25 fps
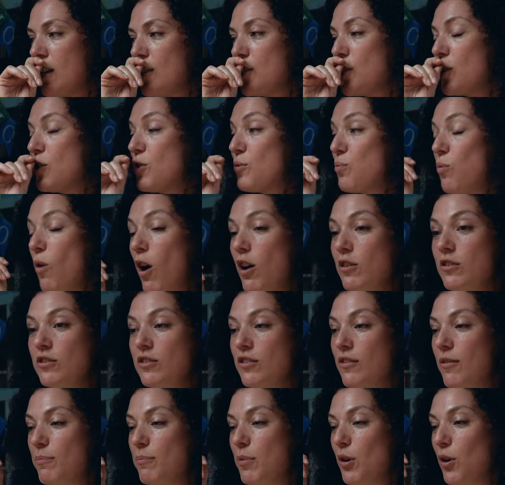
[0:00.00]
so there's
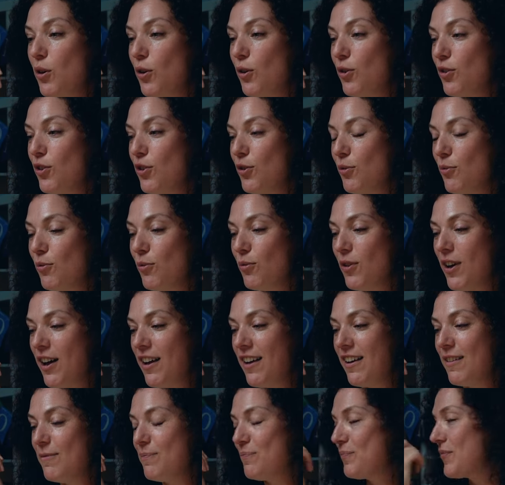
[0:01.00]
one book,
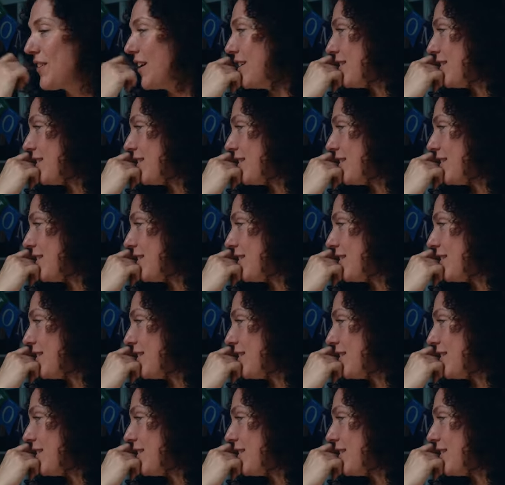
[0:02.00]
um,